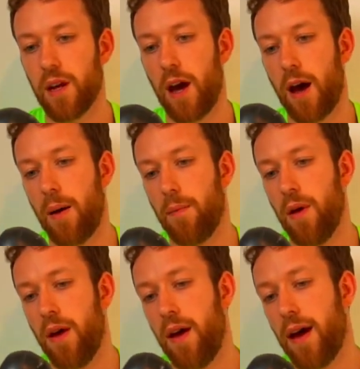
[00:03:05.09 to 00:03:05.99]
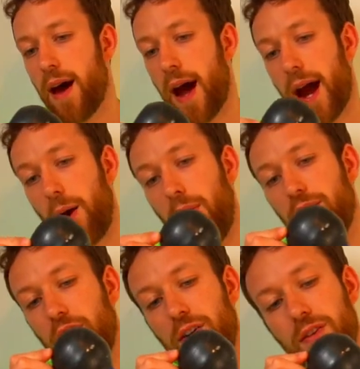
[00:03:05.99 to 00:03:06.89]

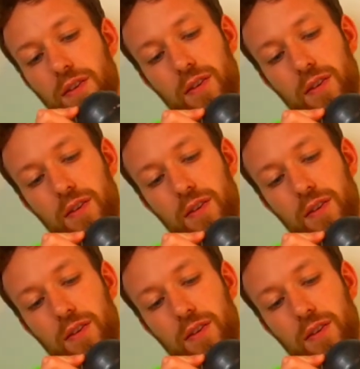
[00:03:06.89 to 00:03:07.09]
However,